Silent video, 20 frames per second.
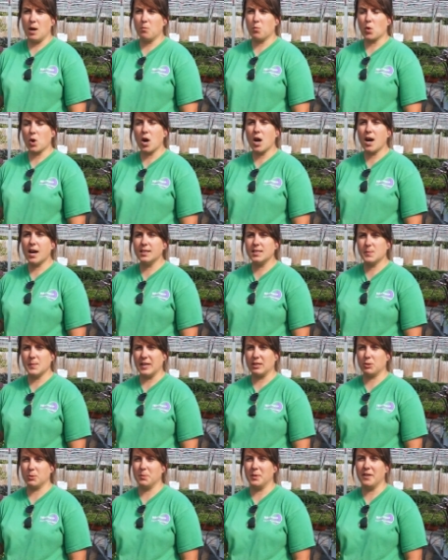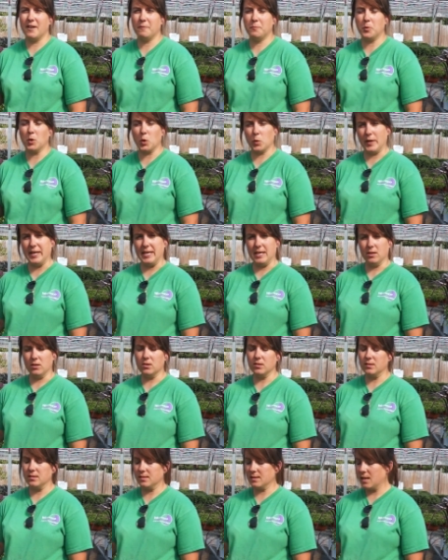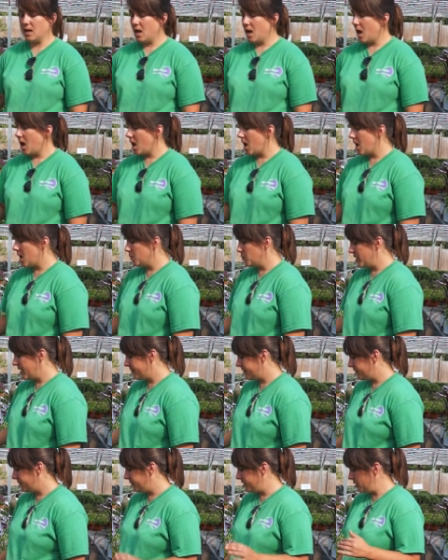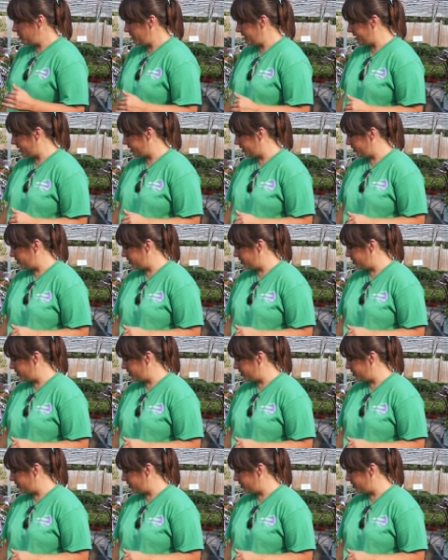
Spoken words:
a broad spectrum of perennials. We have a few here to